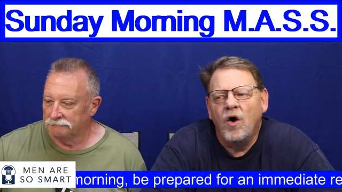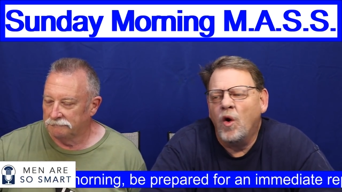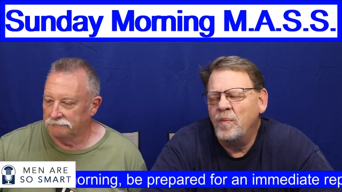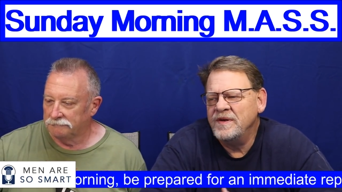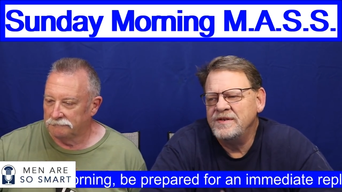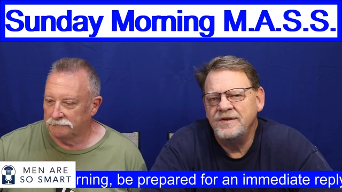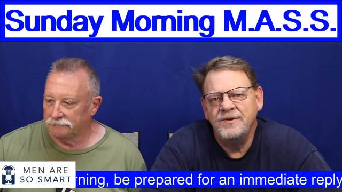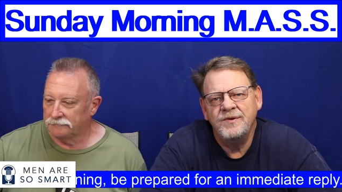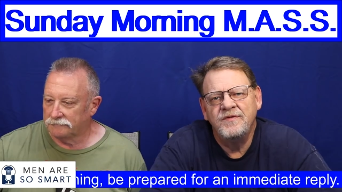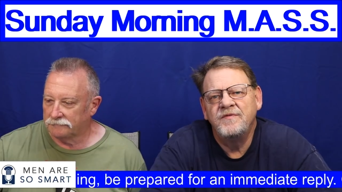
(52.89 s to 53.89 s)
Speaker 1: open
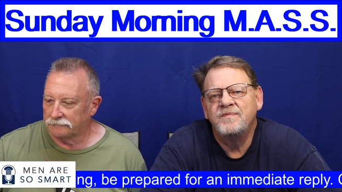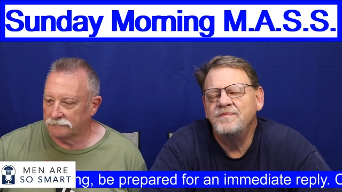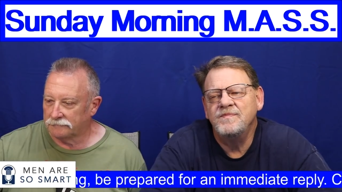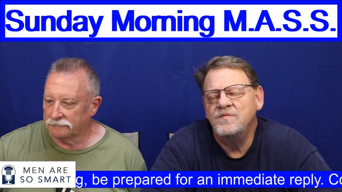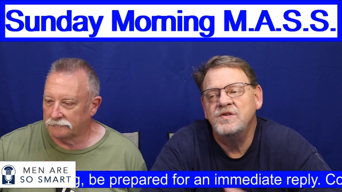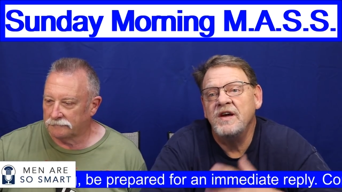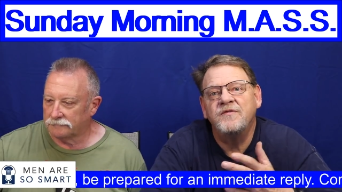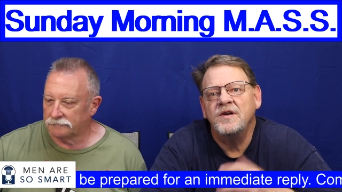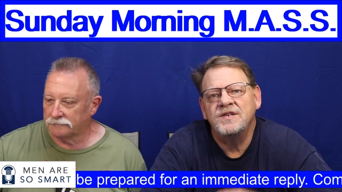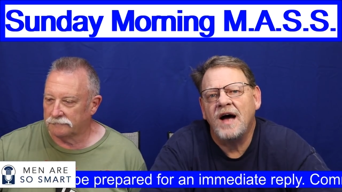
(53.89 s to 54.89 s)
to
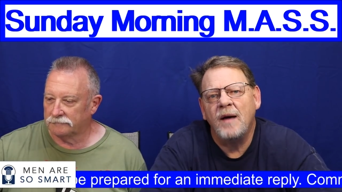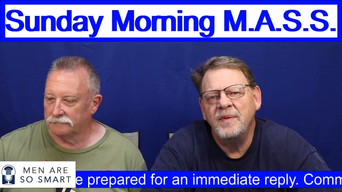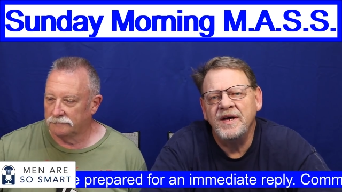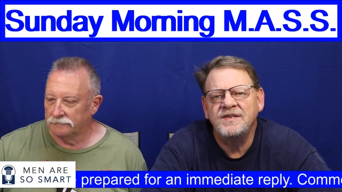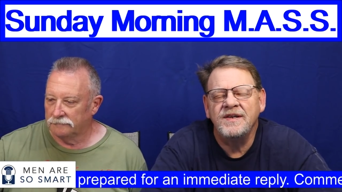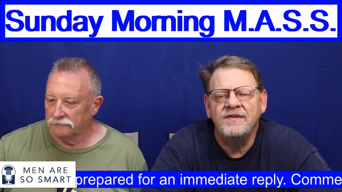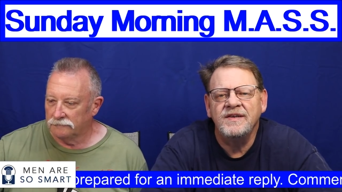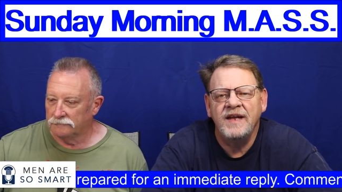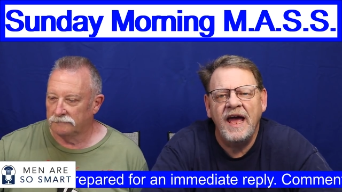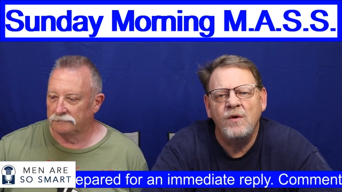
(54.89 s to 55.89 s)
different topics, and
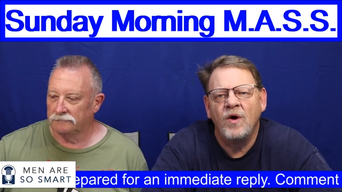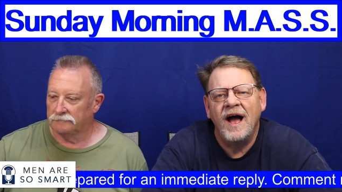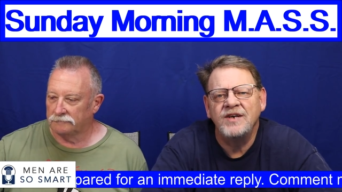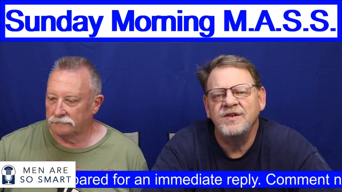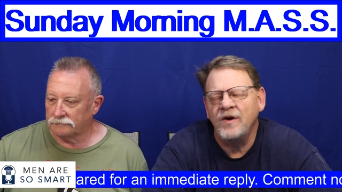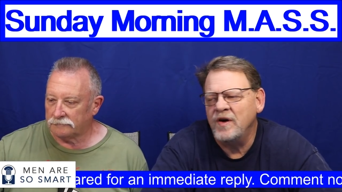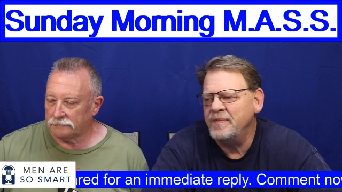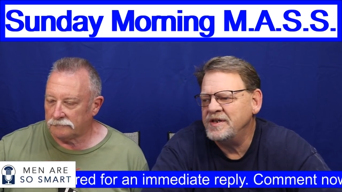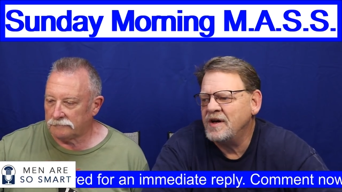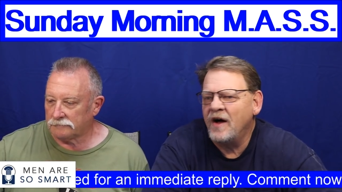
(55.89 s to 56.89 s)
today we're actually going to
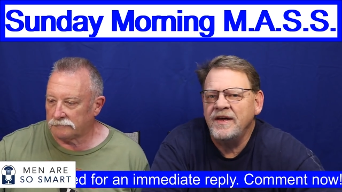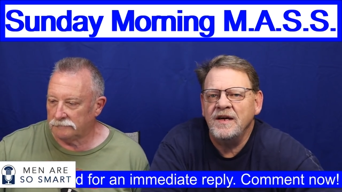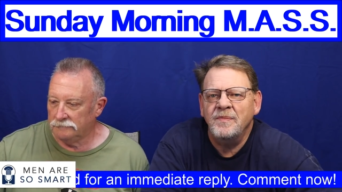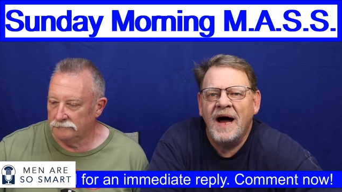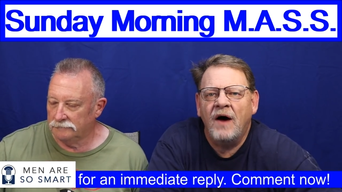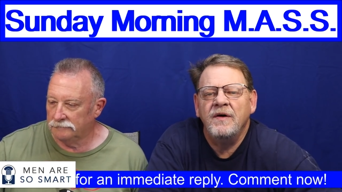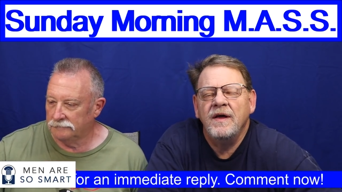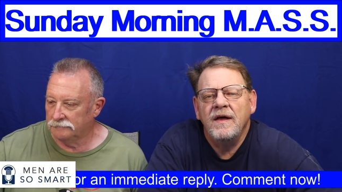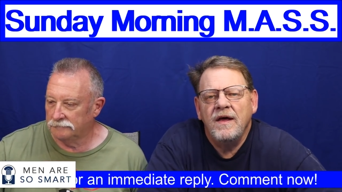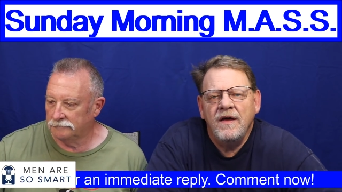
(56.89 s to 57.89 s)
be talking about
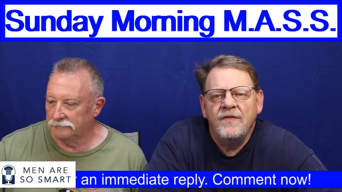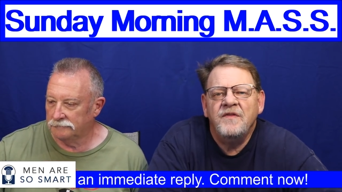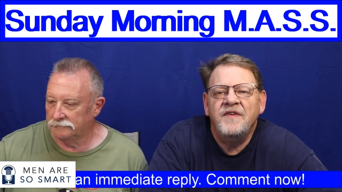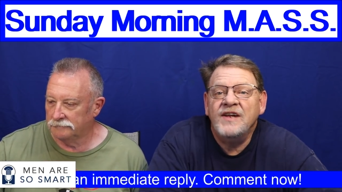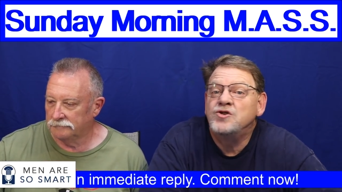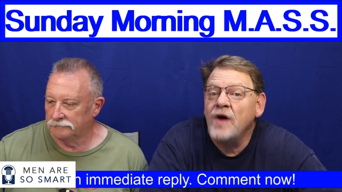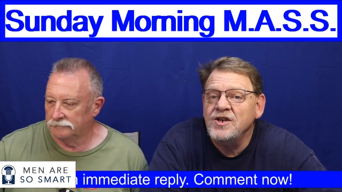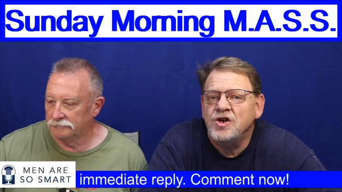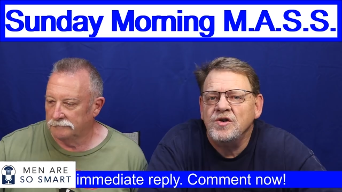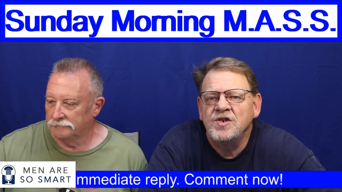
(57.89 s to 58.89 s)
the Fenn
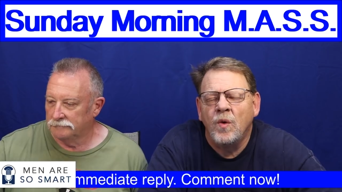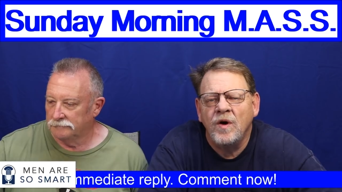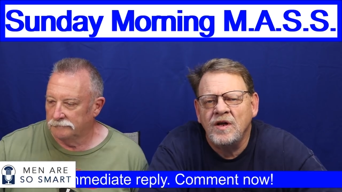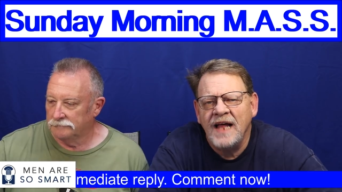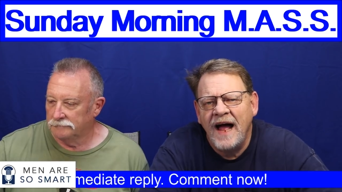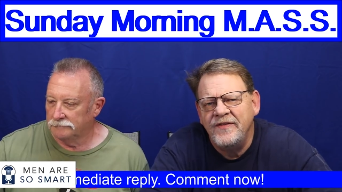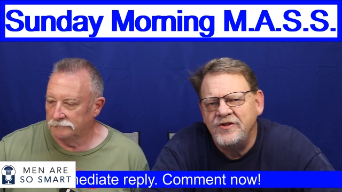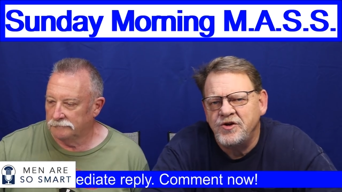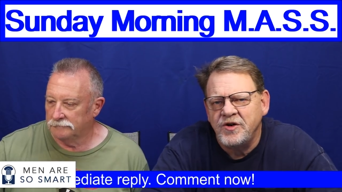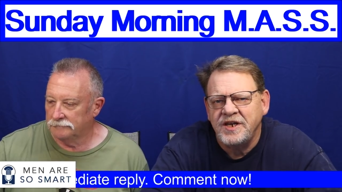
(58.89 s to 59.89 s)
treasure, so we're glad
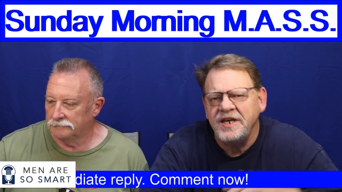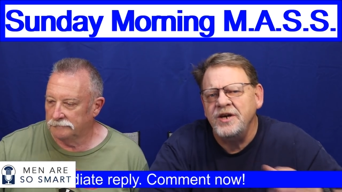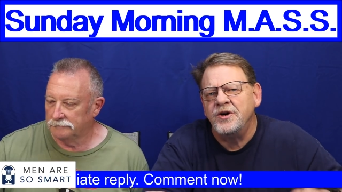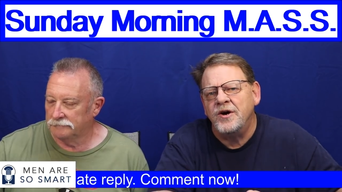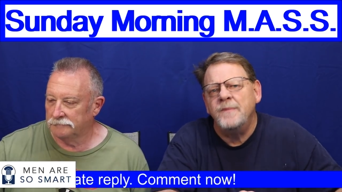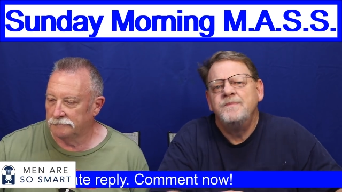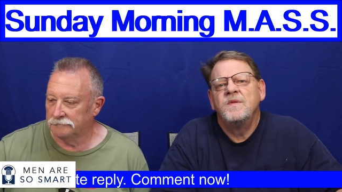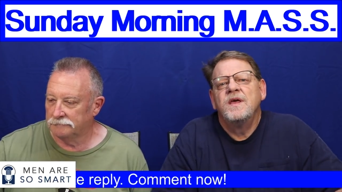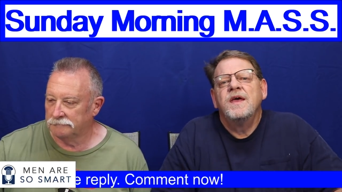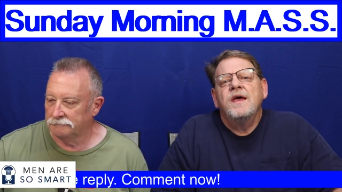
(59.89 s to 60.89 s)
that you're here.
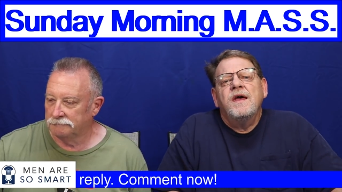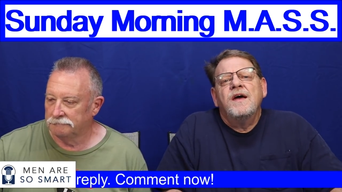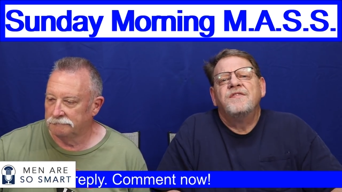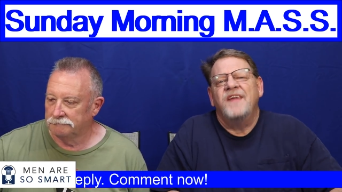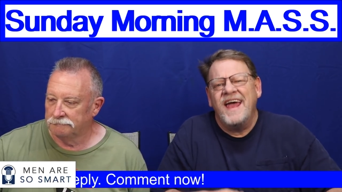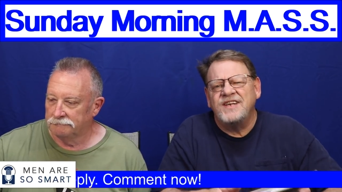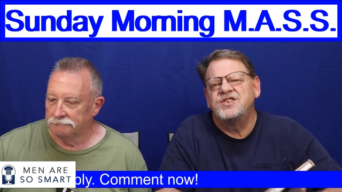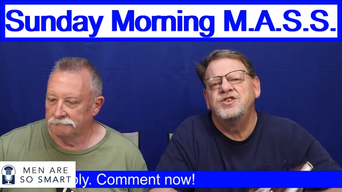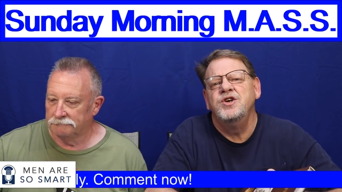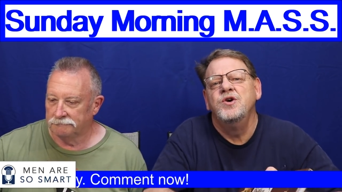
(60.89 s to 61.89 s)

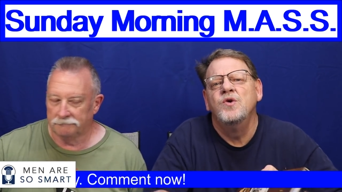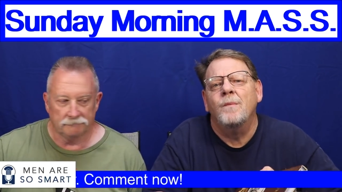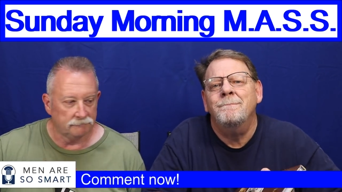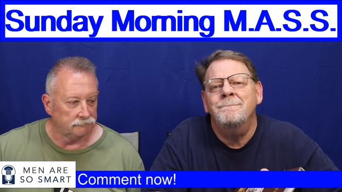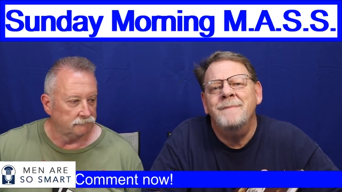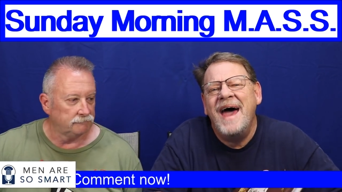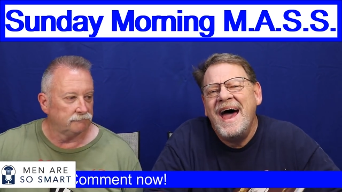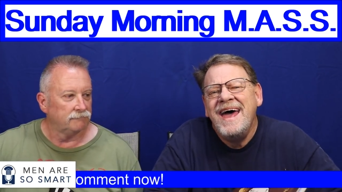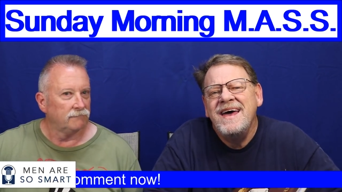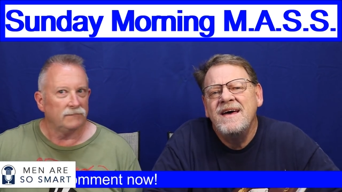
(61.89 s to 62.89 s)
Thanks to
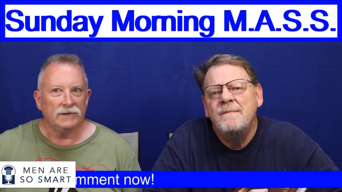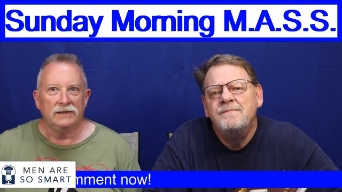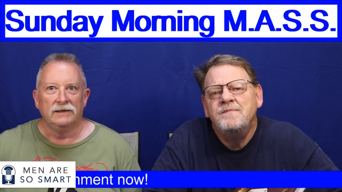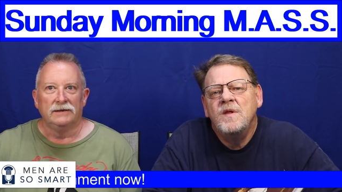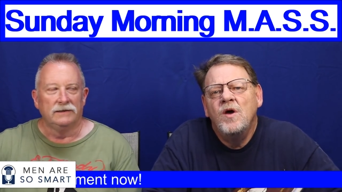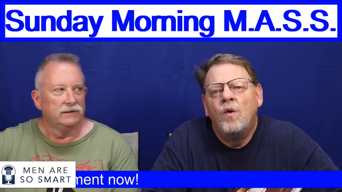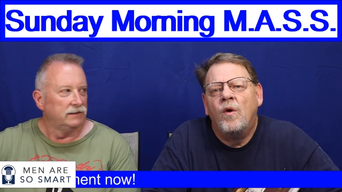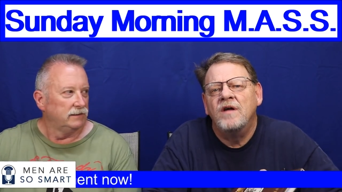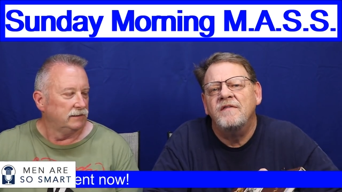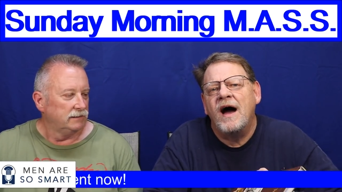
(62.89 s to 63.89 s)
Meh, one of